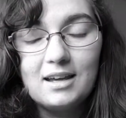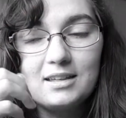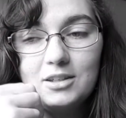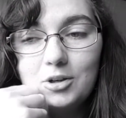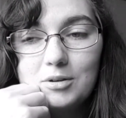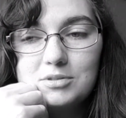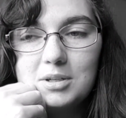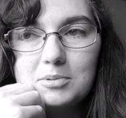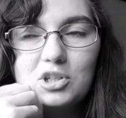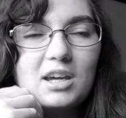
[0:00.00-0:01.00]
you know, I was
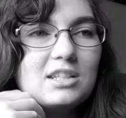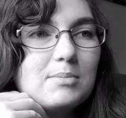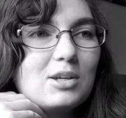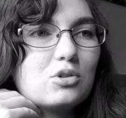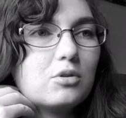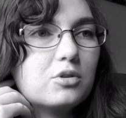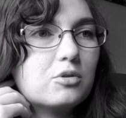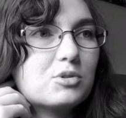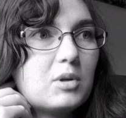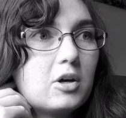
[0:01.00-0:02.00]
double checking to make sure the
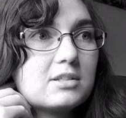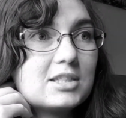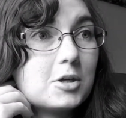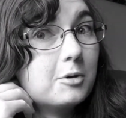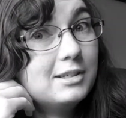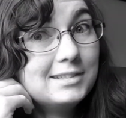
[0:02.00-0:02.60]
doors were locked, so.